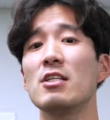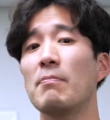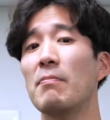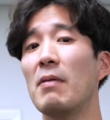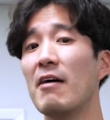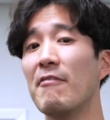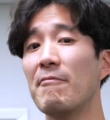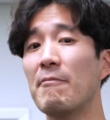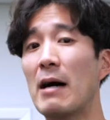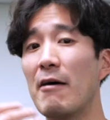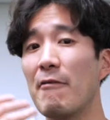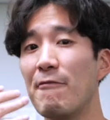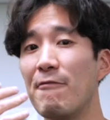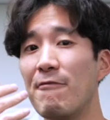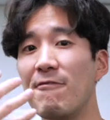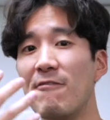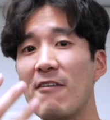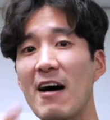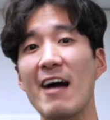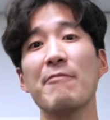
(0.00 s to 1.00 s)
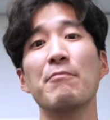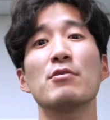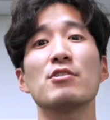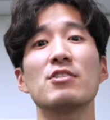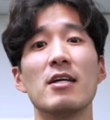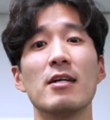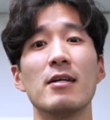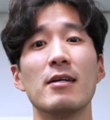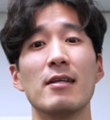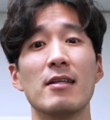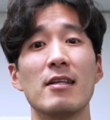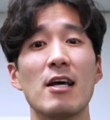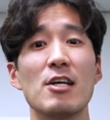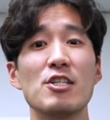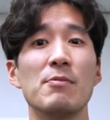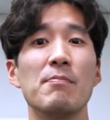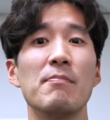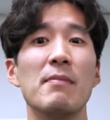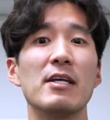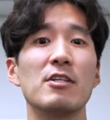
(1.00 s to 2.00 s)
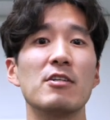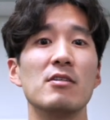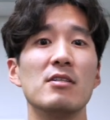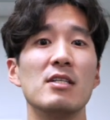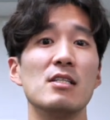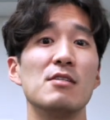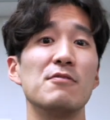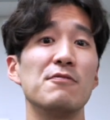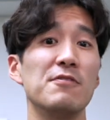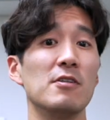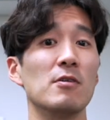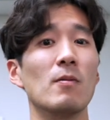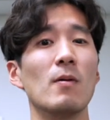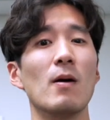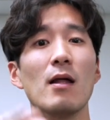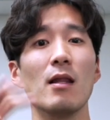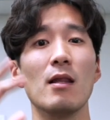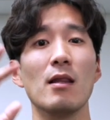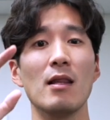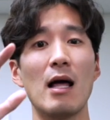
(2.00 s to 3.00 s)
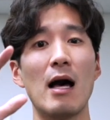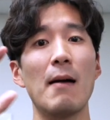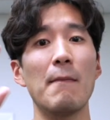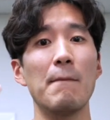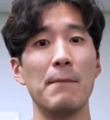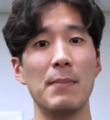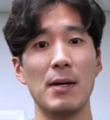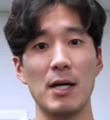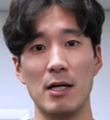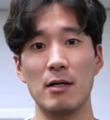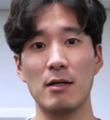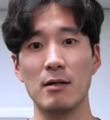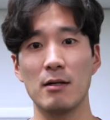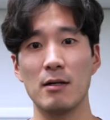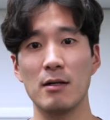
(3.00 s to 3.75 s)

it by about 5%, that should make your knees feel a lot better.